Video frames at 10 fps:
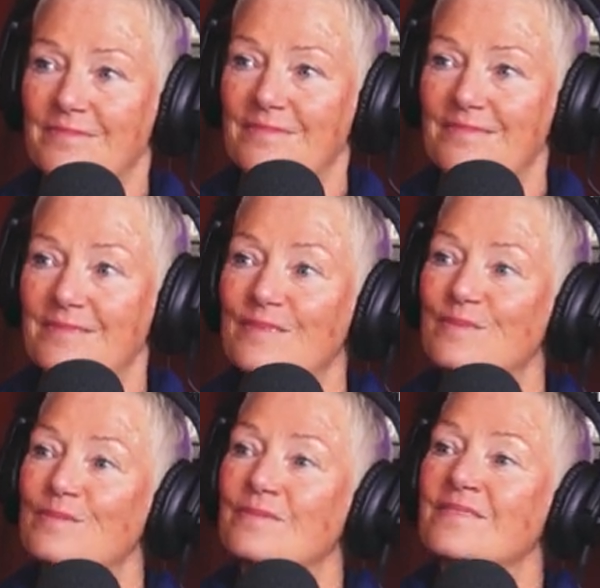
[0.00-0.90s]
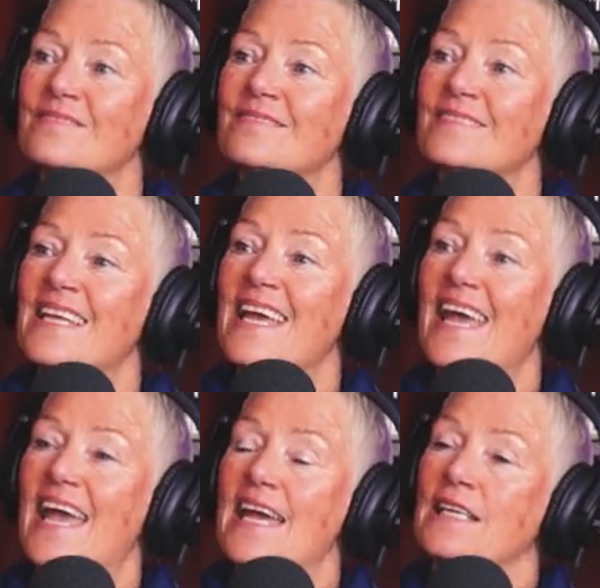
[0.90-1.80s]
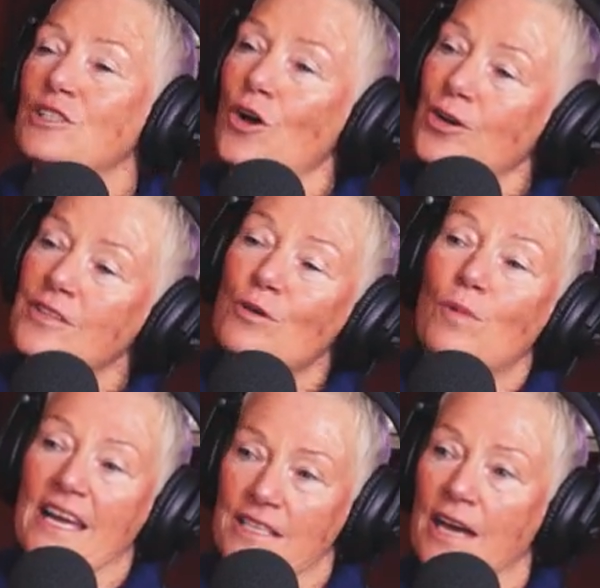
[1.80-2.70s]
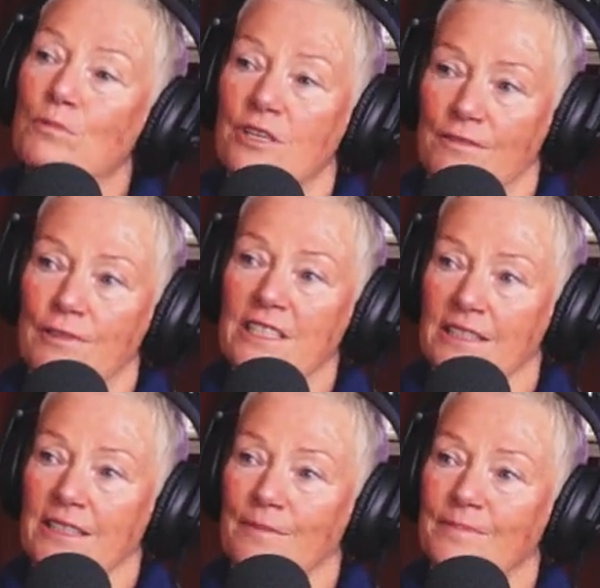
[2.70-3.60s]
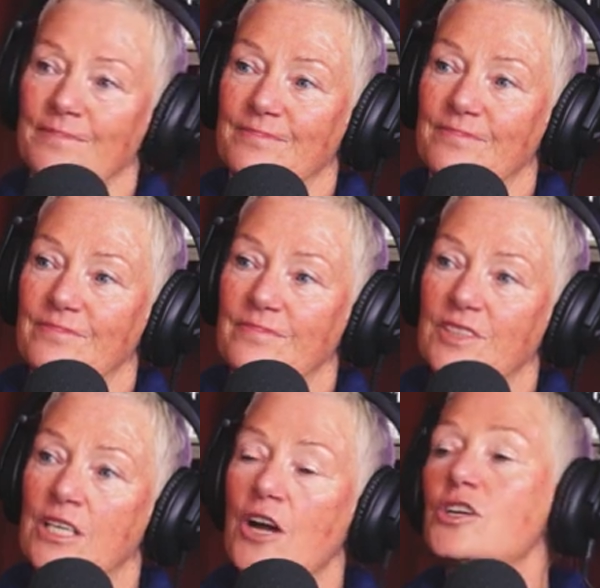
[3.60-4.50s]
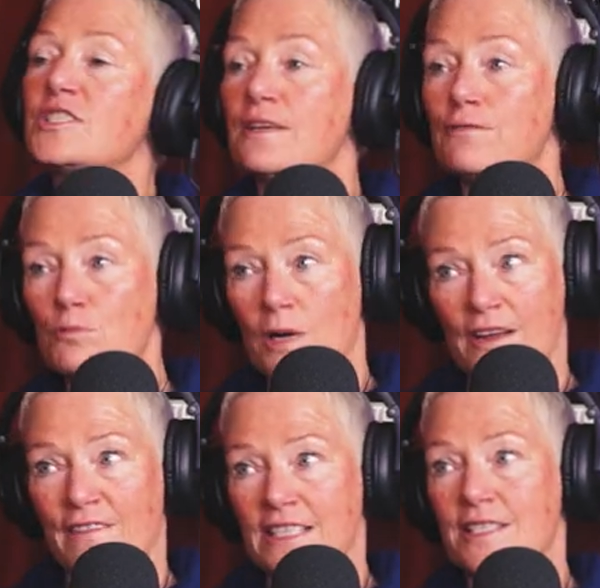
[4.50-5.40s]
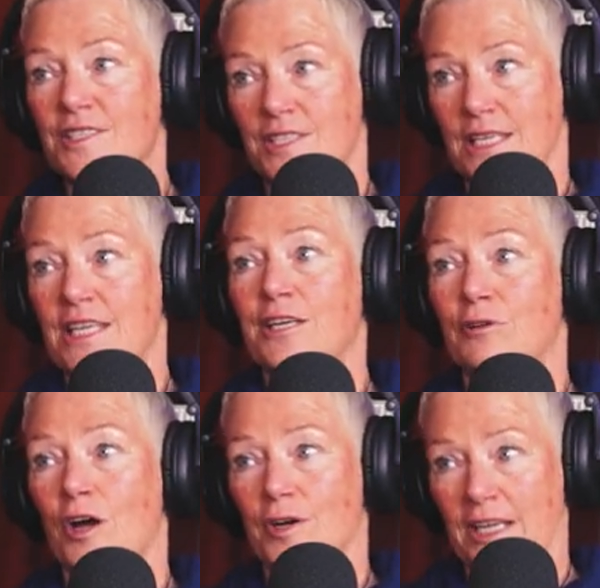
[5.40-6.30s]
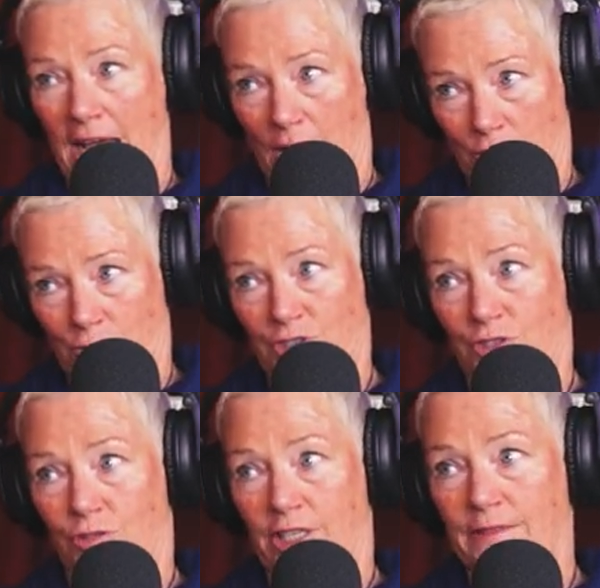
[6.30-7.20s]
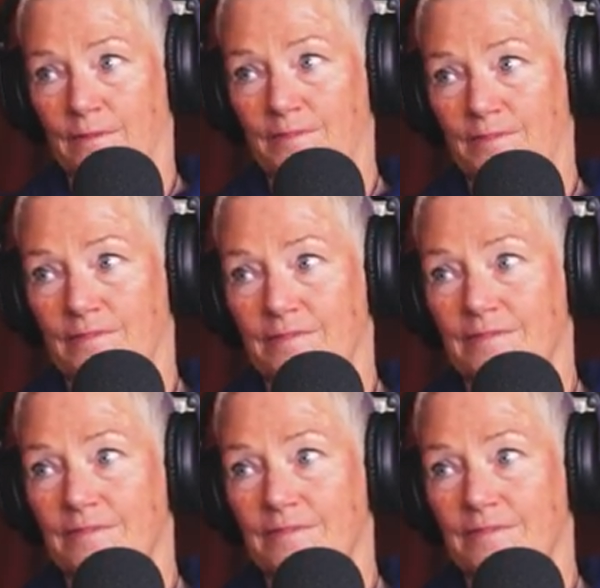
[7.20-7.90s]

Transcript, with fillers: Ah, yes. And not in the way they would have written them. Yeah. You know, because every one of us is the hero in our own story. Absolutely.